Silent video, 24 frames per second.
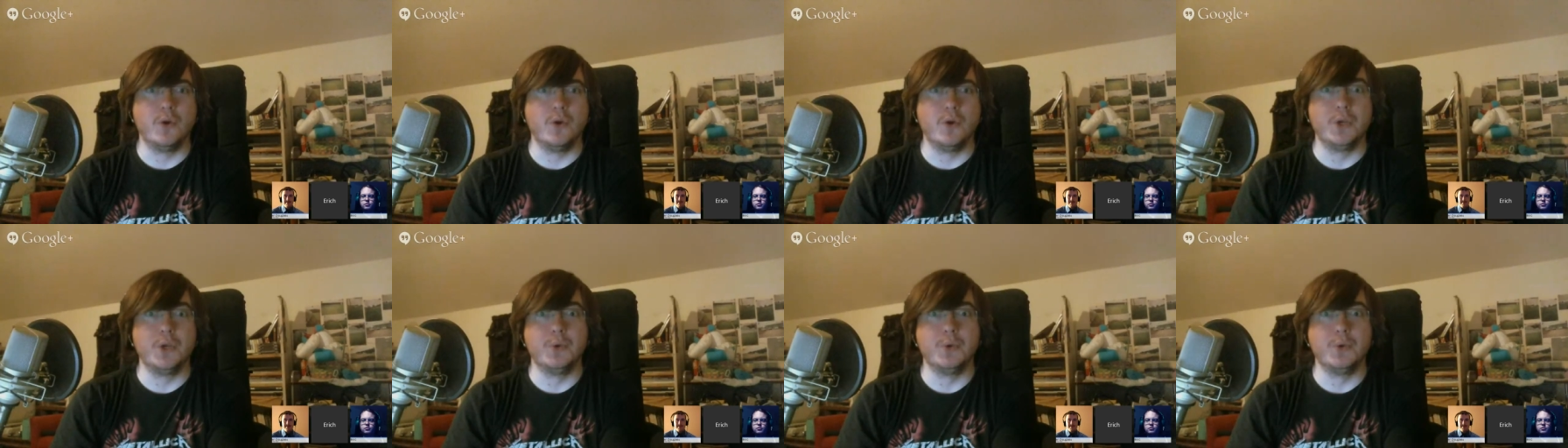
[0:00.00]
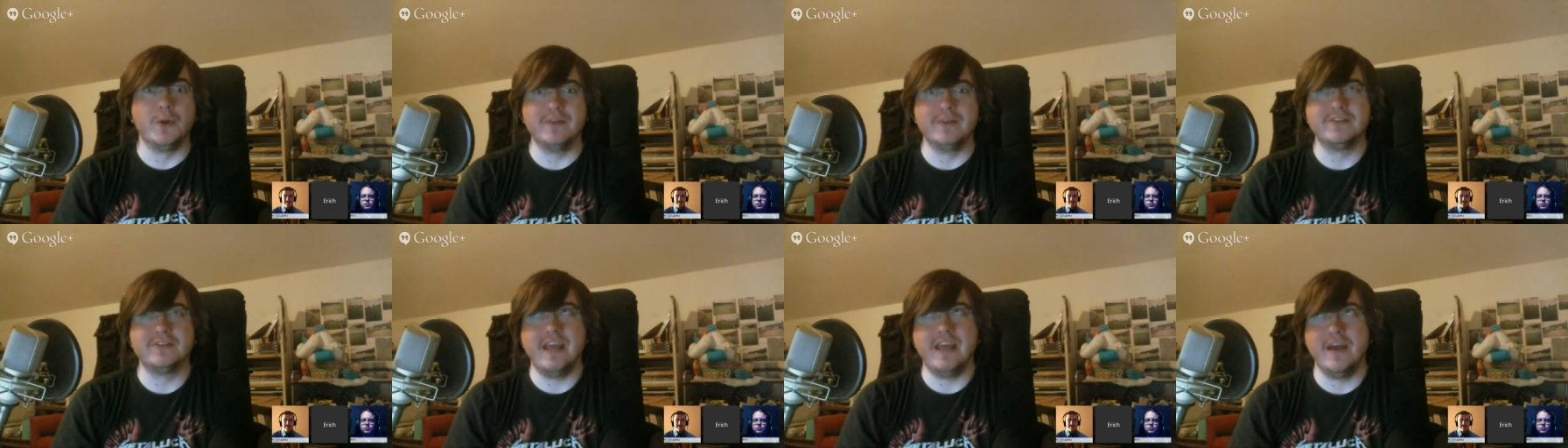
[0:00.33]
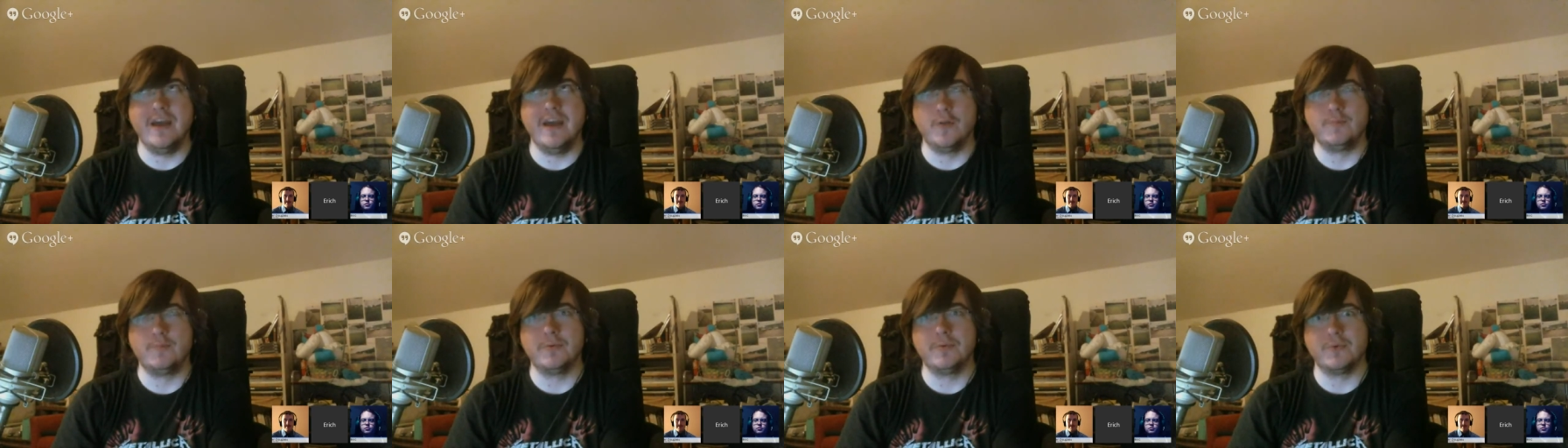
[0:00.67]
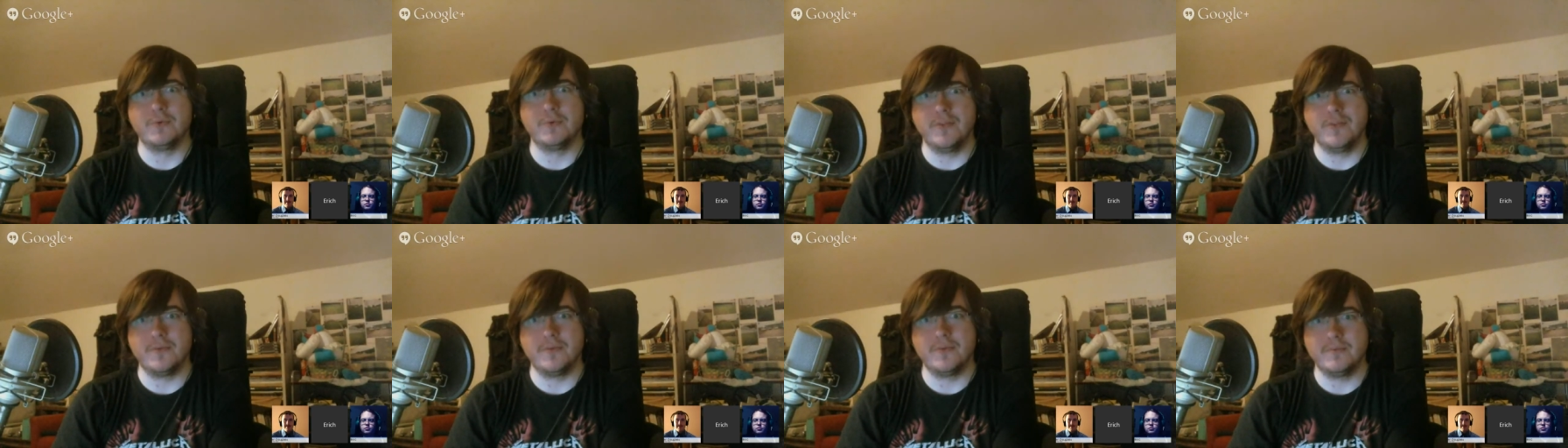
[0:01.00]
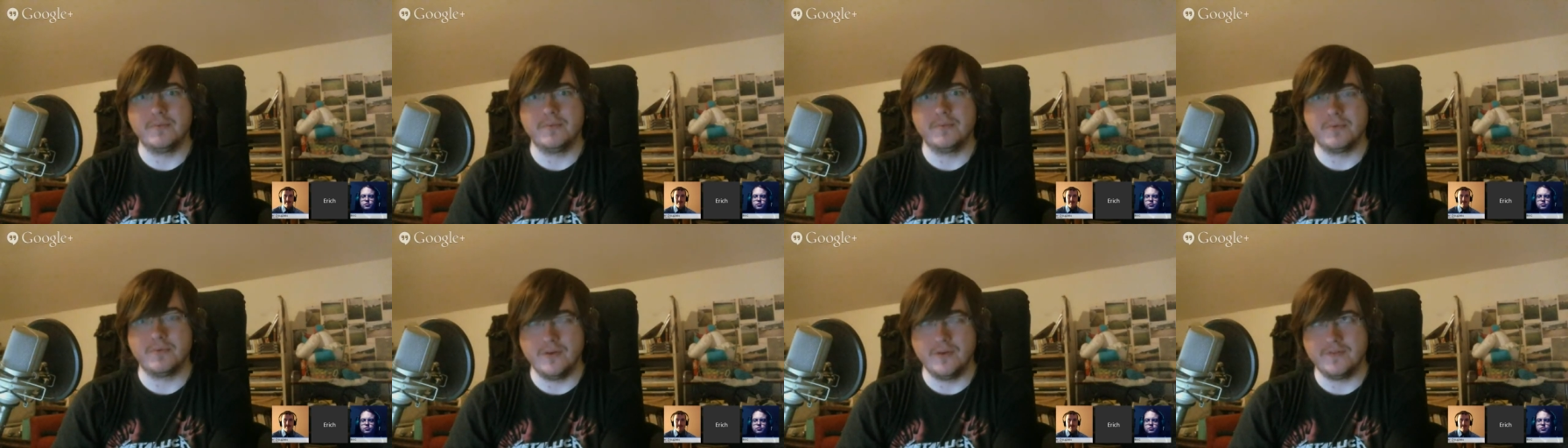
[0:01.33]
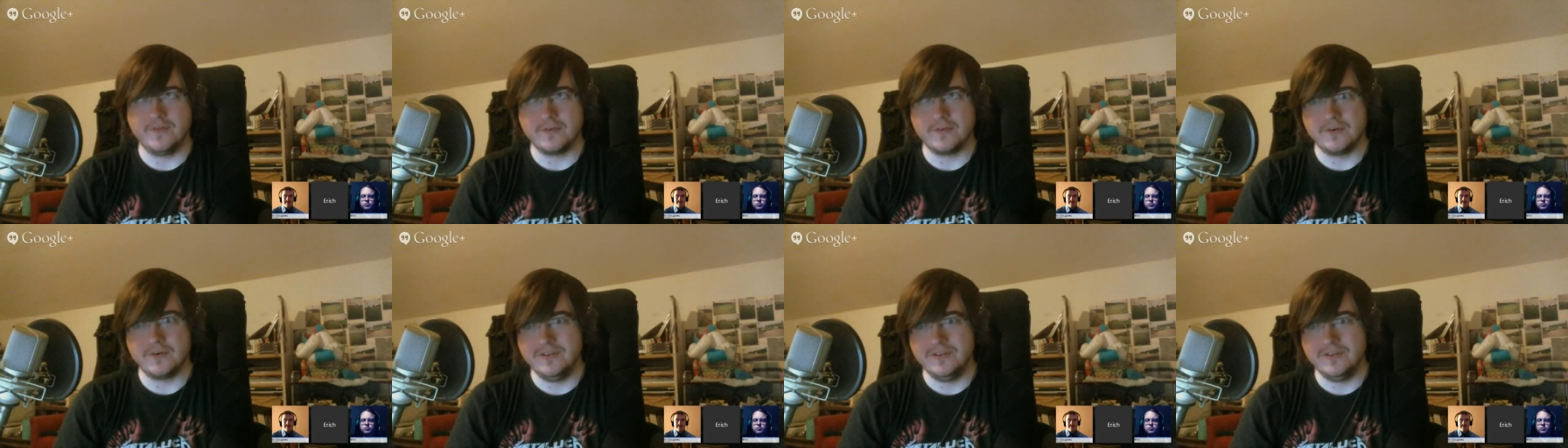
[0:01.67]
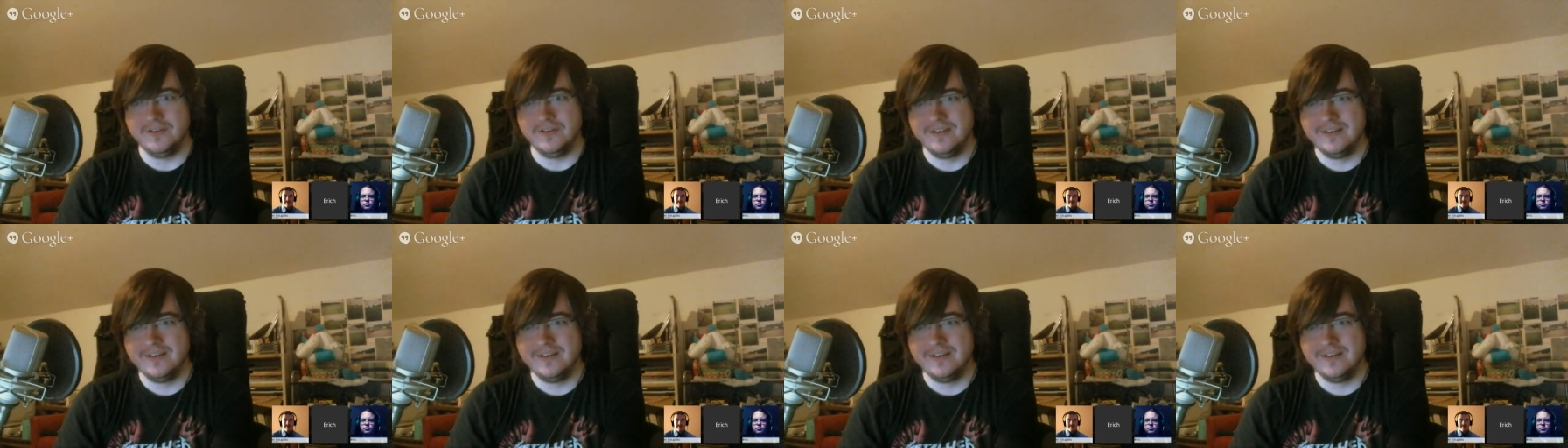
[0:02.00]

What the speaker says: to announce a health peripheral.